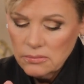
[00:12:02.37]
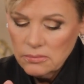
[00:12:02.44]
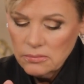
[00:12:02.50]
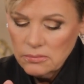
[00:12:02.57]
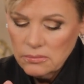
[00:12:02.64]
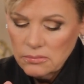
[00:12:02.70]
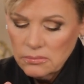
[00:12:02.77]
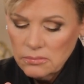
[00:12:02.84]

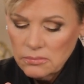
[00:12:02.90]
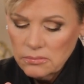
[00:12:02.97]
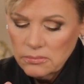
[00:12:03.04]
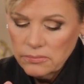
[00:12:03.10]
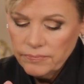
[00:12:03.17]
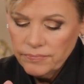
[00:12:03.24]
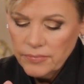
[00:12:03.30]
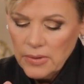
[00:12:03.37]
Mm.
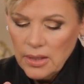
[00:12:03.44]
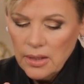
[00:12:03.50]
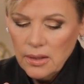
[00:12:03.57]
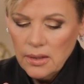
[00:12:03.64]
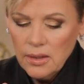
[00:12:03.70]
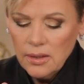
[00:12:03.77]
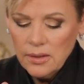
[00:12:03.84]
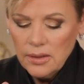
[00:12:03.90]

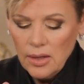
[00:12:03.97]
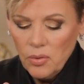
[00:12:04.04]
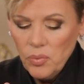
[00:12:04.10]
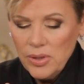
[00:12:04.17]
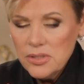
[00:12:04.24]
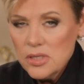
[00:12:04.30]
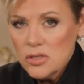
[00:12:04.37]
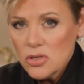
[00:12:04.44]
Now,
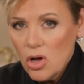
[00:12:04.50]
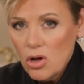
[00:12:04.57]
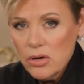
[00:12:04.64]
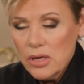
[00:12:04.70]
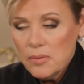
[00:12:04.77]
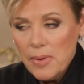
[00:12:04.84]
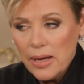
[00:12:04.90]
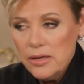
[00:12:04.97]
when's he
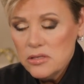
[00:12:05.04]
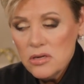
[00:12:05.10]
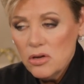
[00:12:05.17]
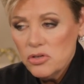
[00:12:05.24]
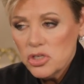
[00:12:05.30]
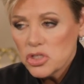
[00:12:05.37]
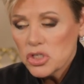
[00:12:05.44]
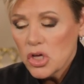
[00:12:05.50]
talking about? He's
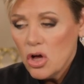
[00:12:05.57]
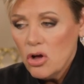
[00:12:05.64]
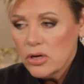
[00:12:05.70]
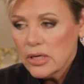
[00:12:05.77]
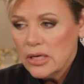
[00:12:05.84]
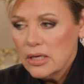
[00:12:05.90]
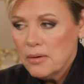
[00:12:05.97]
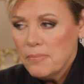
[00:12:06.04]
not just
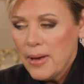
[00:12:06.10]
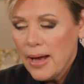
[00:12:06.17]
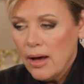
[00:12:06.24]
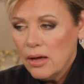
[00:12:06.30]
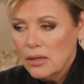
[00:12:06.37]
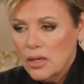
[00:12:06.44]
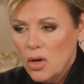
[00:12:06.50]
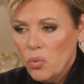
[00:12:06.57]
talking
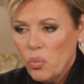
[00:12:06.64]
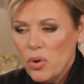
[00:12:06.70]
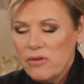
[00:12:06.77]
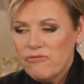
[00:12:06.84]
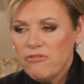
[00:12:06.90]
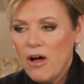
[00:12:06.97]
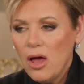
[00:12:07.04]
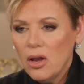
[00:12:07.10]
about we
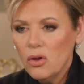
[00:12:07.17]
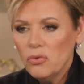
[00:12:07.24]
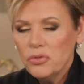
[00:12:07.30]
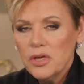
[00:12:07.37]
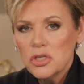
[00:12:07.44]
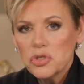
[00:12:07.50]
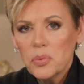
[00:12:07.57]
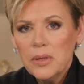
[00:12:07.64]
follow
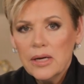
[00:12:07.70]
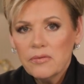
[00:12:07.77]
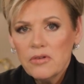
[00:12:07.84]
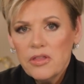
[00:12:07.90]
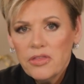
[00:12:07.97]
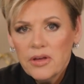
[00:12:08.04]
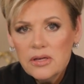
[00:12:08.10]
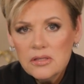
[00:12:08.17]
this when
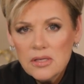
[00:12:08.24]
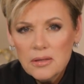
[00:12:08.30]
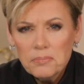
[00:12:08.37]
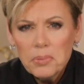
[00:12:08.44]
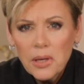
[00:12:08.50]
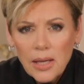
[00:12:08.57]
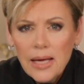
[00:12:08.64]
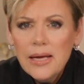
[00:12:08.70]
everything's in
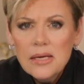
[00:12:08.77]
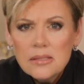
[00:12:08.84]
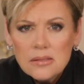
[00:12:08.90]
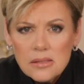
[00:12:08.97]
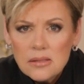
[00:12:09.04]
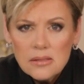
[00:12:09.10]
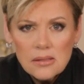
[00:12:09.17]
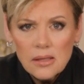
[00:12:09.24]

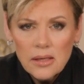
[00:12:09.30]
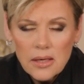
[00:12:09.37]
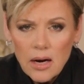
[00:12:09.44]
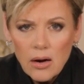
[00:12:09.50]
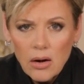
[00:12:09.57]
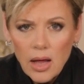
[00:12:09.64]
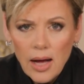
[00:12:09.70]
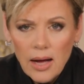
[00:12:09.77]
place in
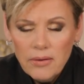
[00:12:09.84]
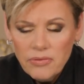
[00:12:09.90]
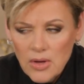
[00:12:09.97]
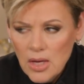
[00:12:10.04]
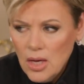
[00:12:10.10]
our life.